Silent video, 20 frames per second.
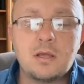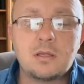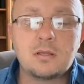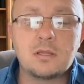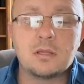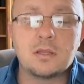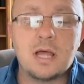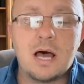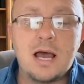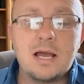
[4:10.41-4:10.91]

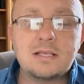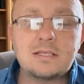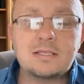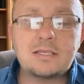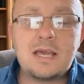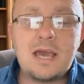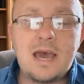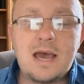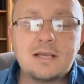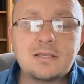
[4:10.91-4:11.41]
The lot is
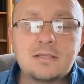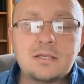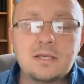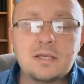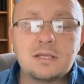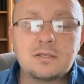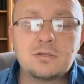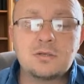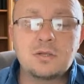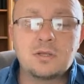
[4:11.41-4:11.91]
cast
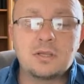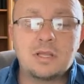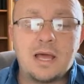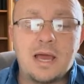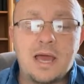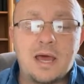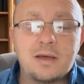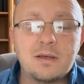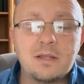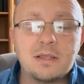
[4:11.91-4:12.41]
into the
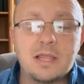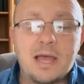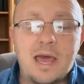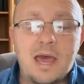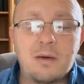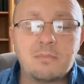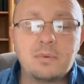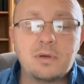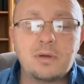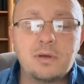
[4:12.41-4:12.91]

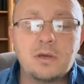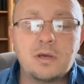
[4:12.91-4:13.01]
lap,